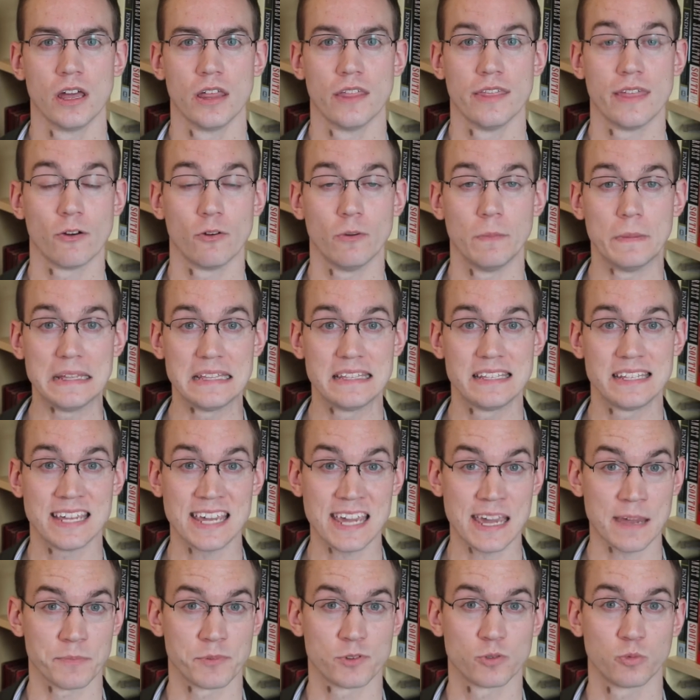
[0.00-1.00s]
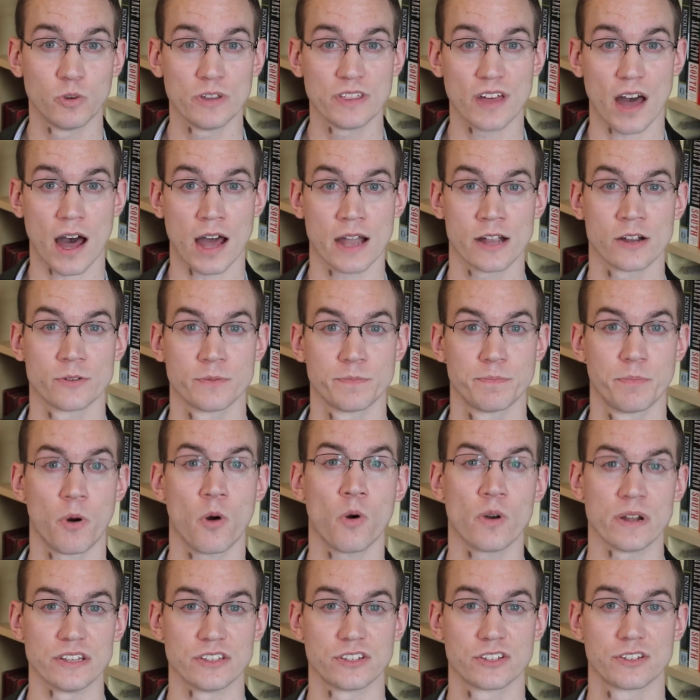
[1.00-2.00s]
that would be tipped with iron
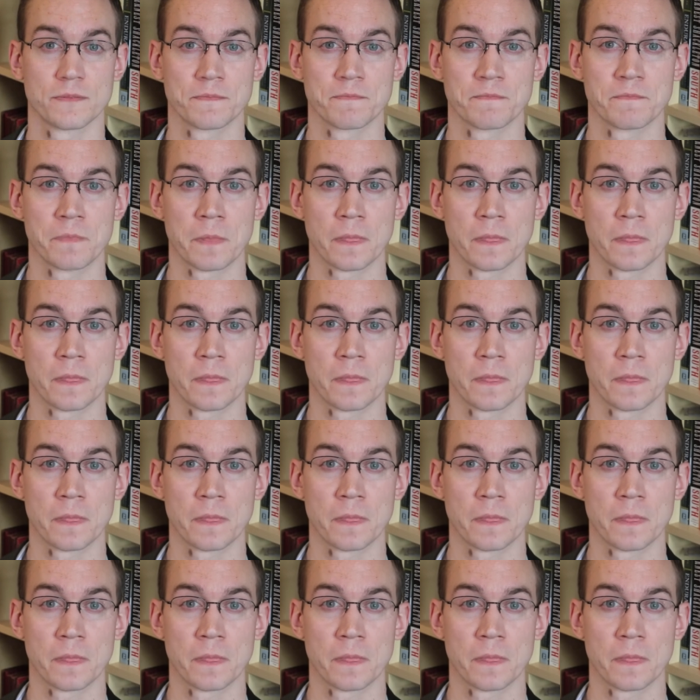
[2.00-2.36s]
points.